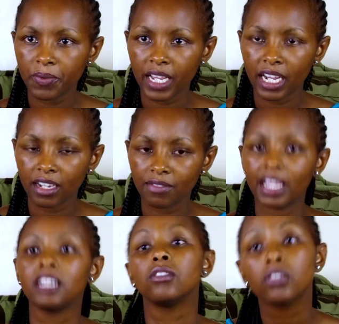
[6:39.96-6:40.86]

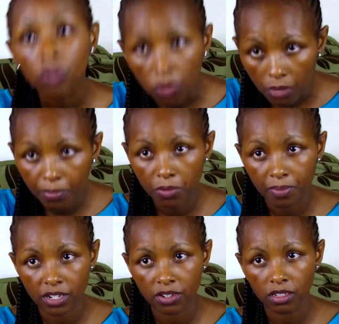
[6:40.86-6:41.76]
And not all
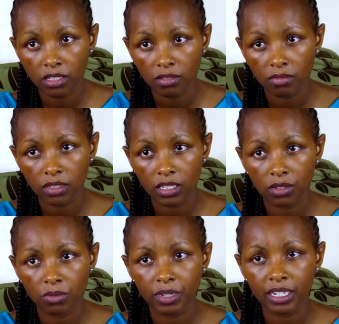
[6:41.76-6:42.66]
Paw Patrol.
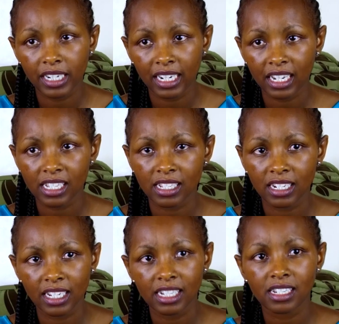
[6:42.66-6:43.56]
We realized
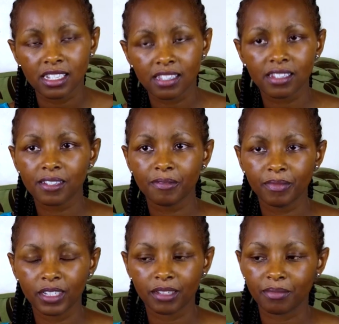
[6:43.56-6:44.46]
the latest
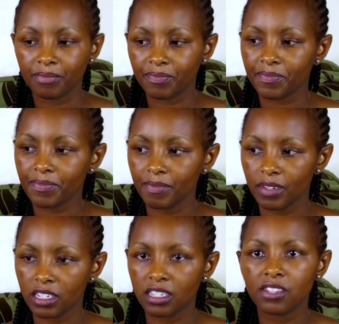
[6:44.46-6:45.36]

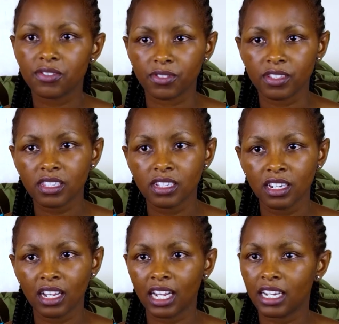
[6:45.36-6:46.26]
seasons
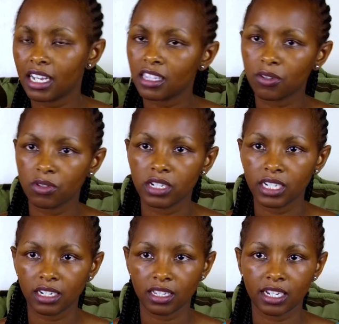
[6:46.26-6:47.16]
had other
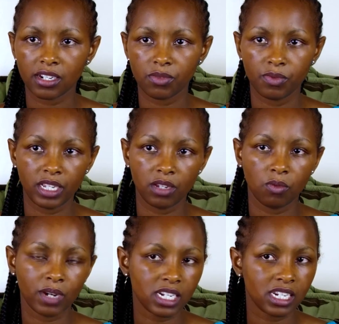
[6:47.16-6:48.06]
content that
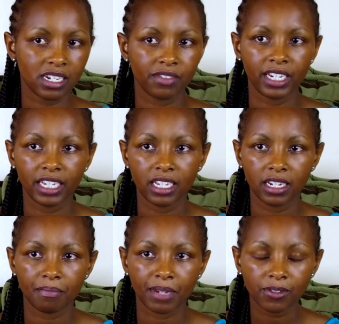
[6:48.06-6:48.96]
we weren't really
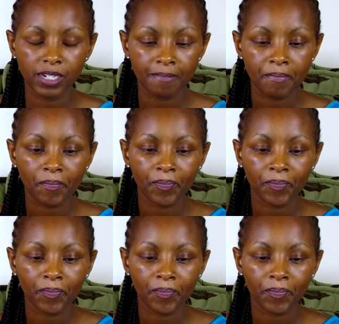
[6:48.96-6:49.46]
keen about.